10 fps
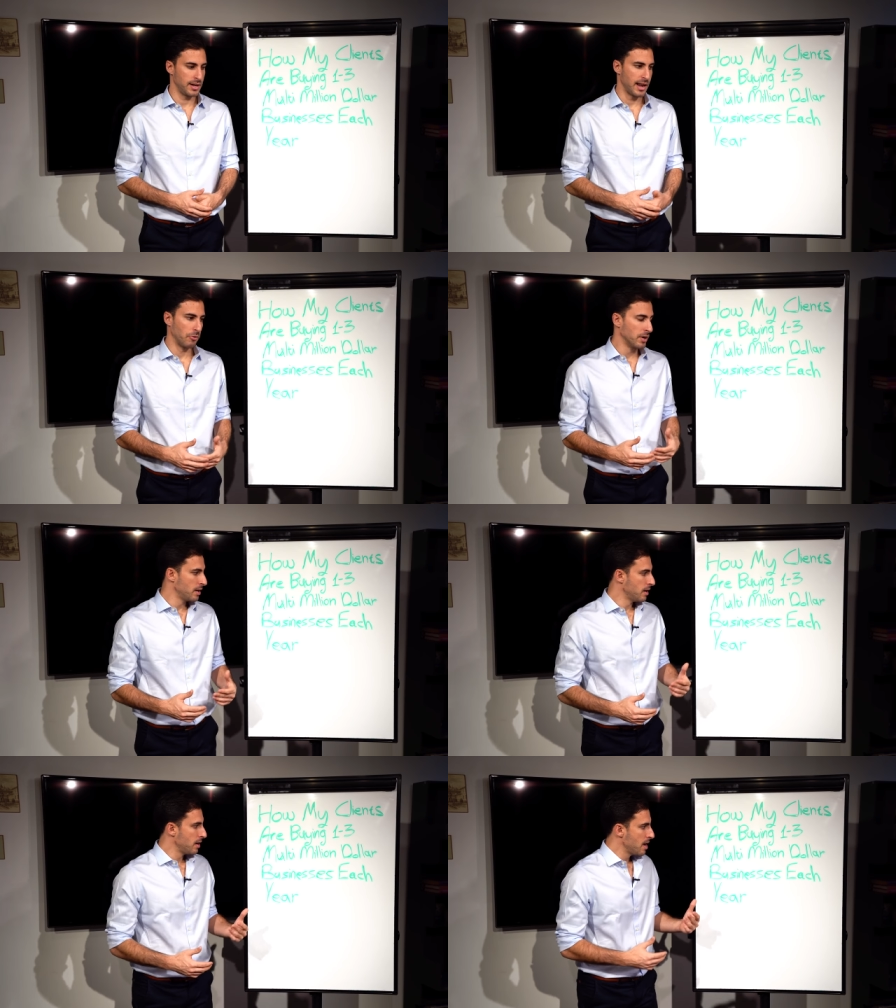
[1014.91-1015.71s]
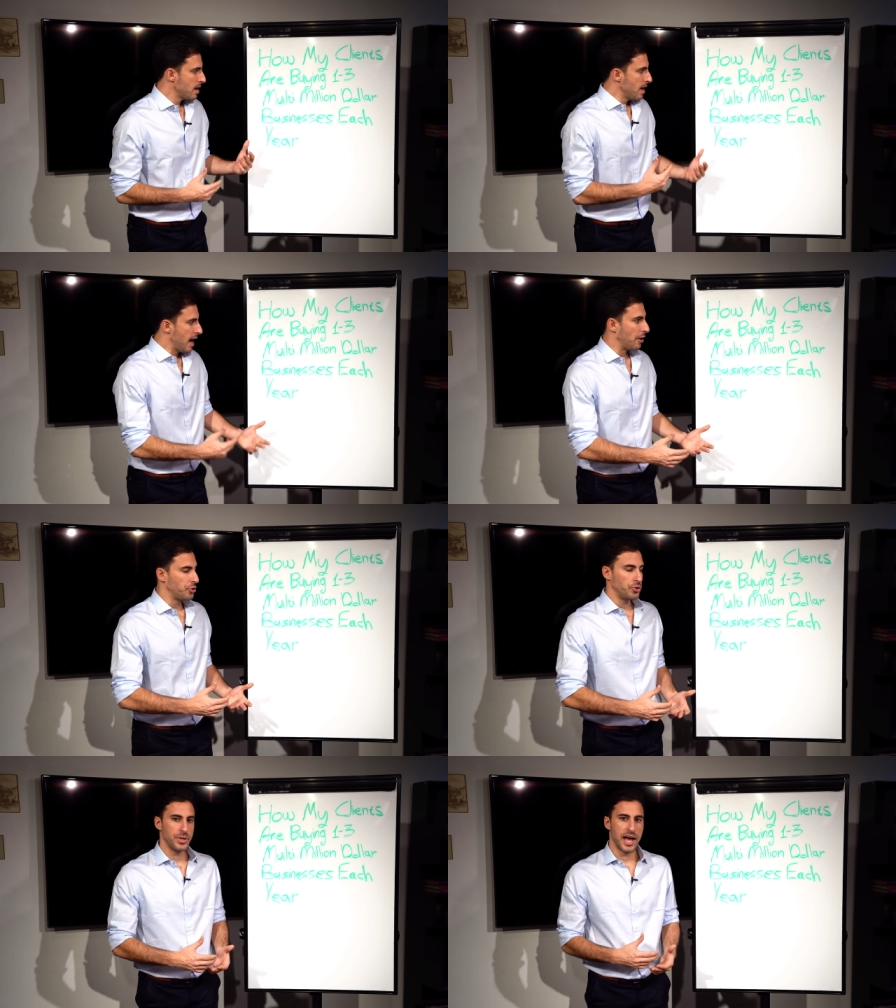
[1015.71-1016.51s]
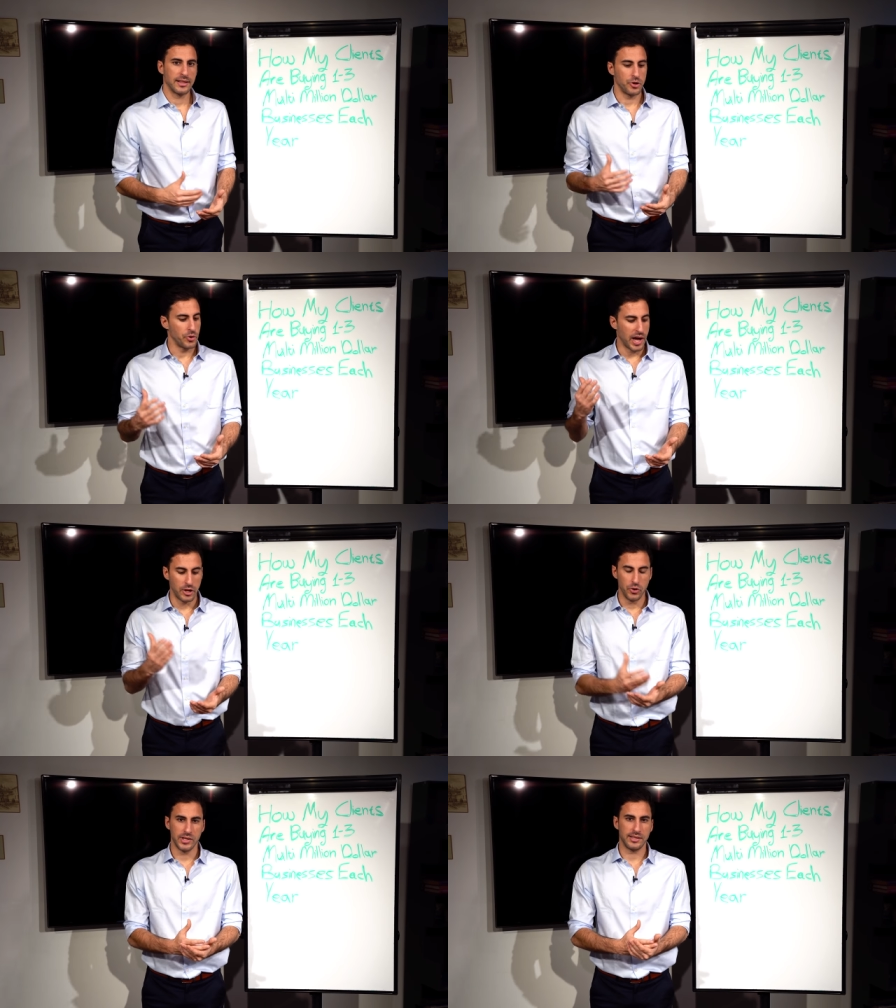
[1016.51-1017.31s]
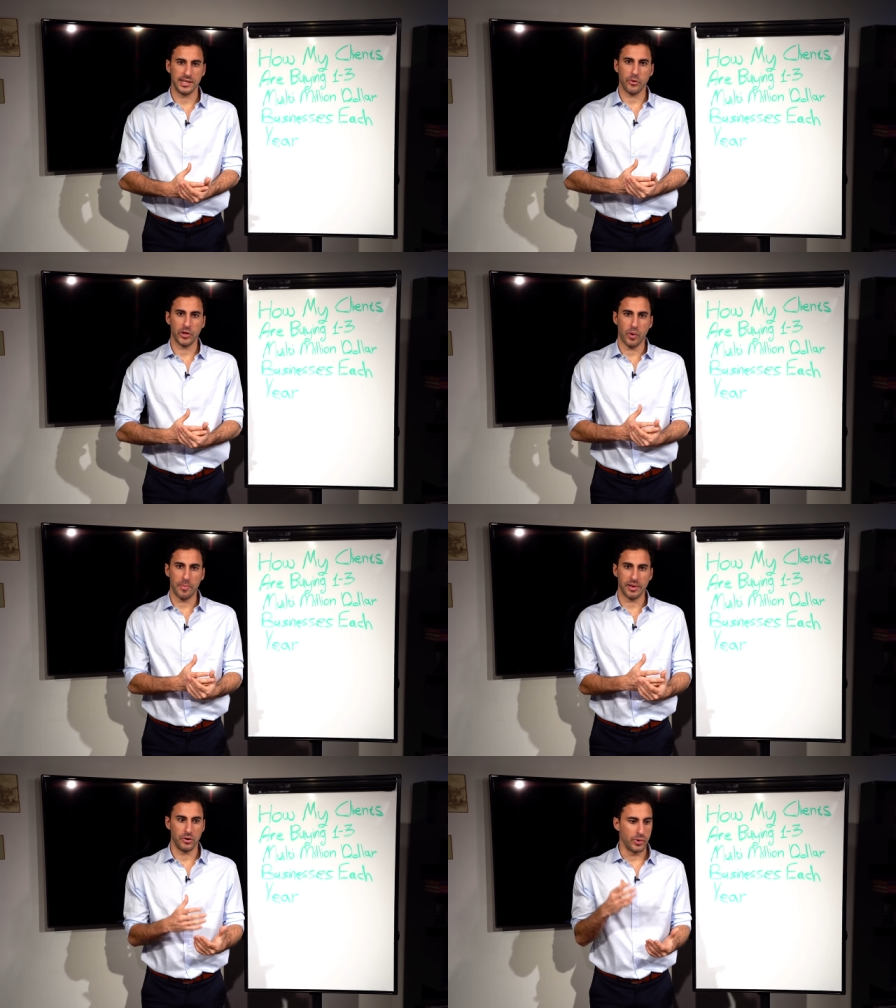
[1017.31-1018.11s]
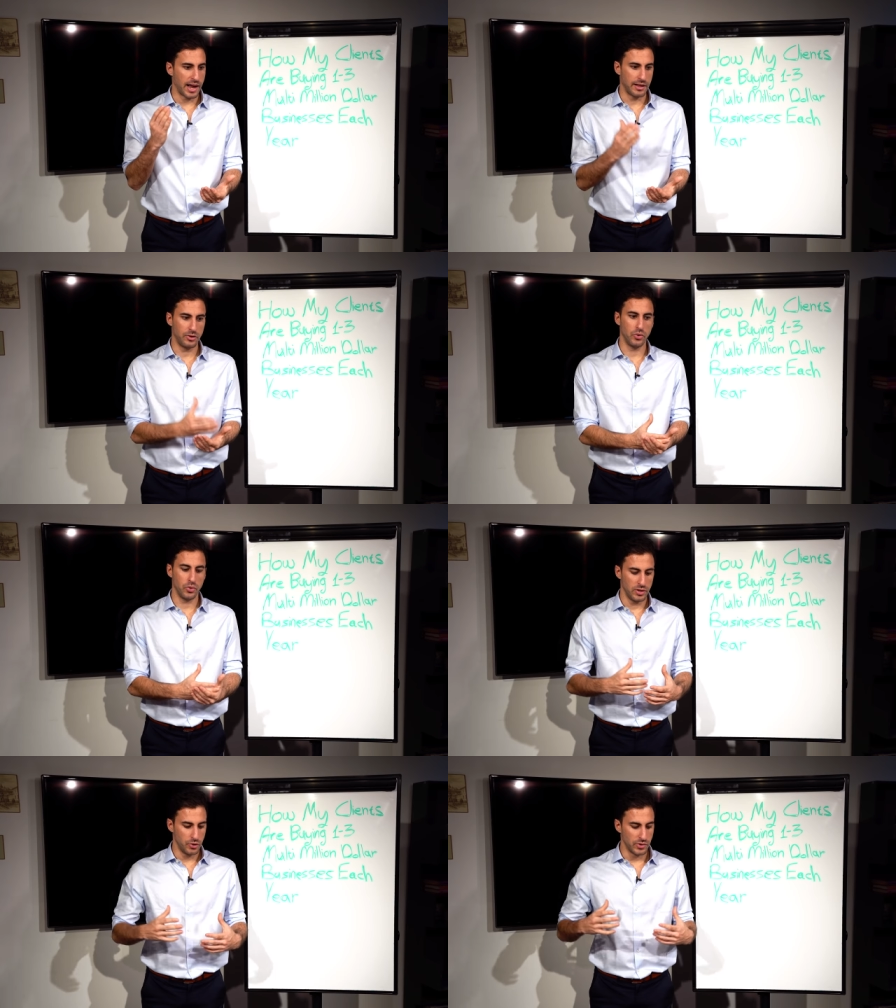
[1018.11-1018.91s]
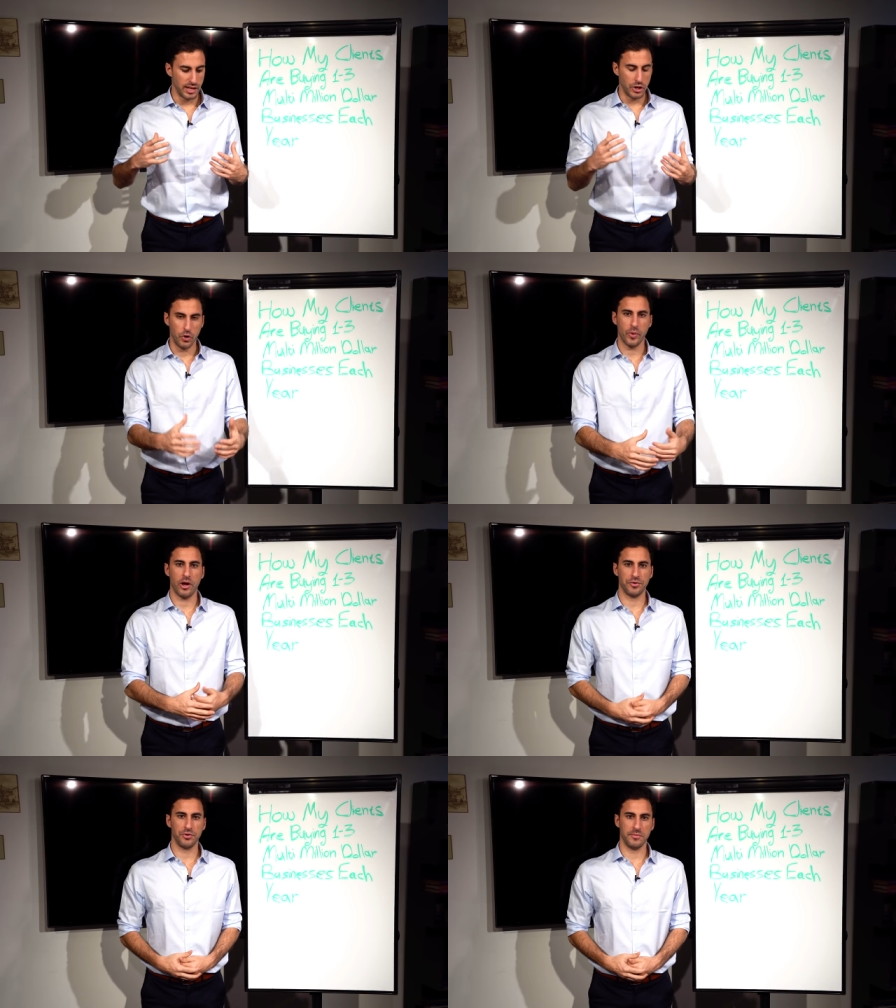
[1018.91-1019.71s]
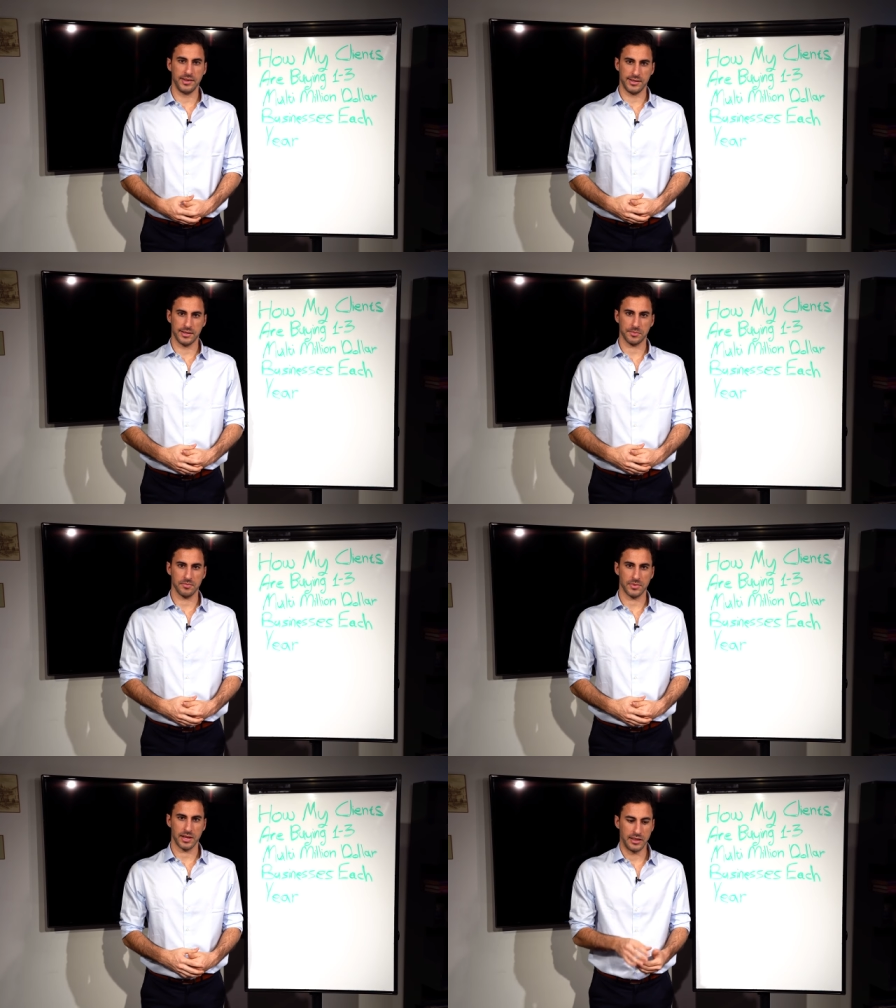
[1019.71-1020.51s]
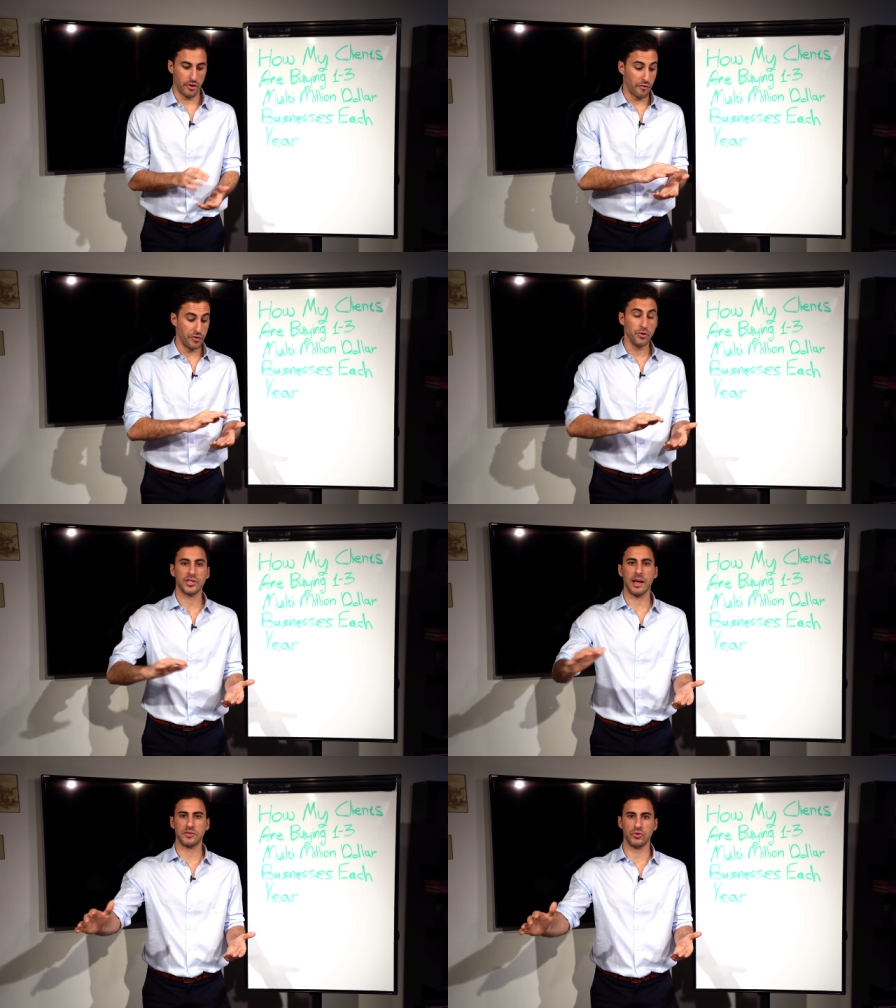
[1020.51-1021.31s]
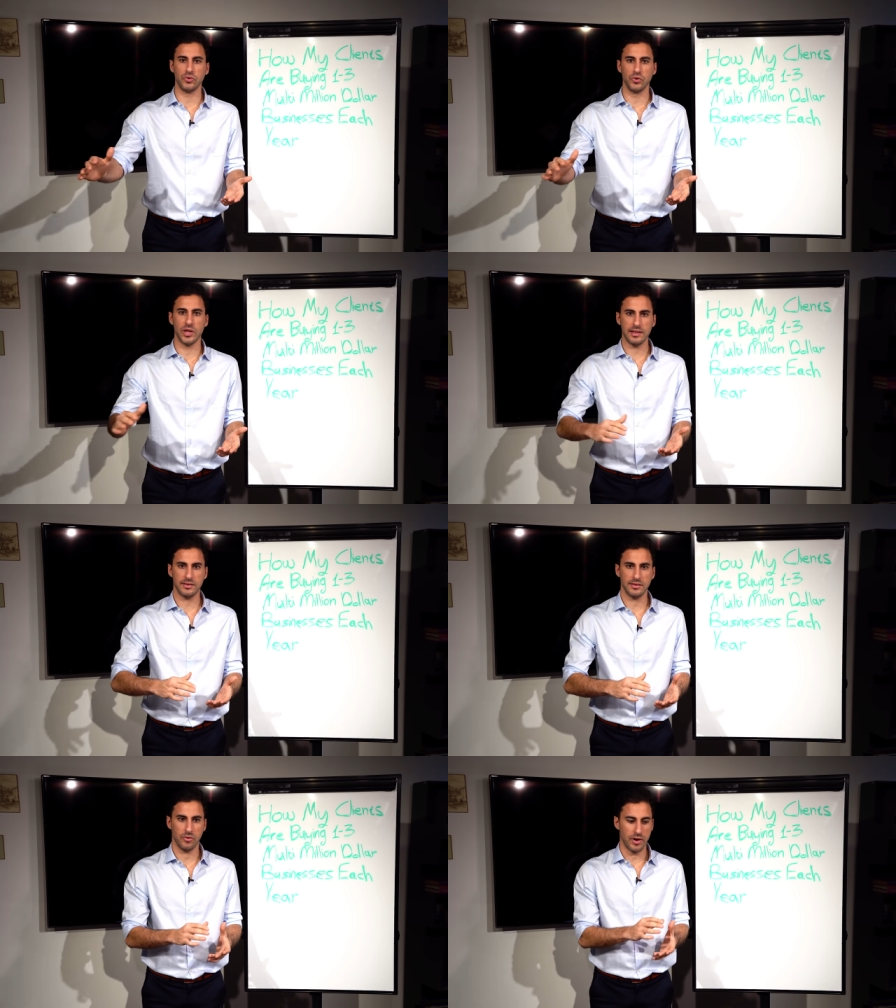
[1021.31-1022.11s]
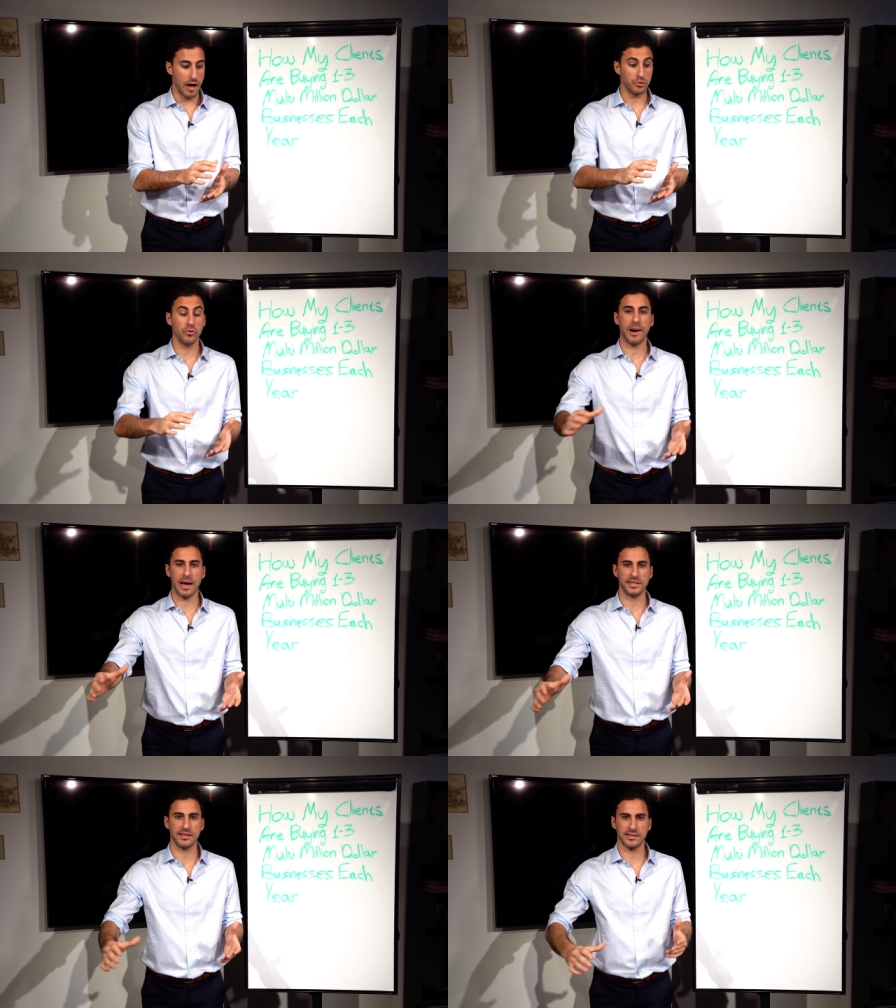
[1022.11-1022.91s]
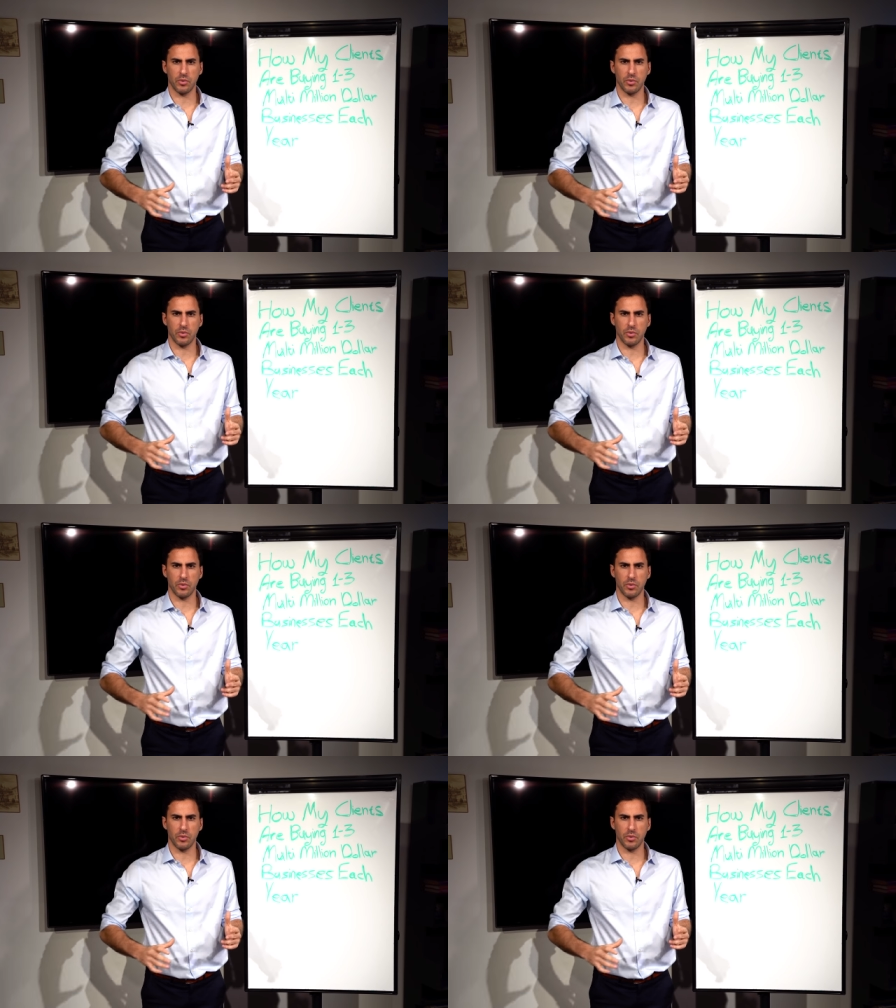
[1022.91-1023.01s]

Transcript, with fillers: Now, how do you do that? So you got to use the secret weapon. You got to do use the new way of doing business. And there are a few steps to do that on how to buy business.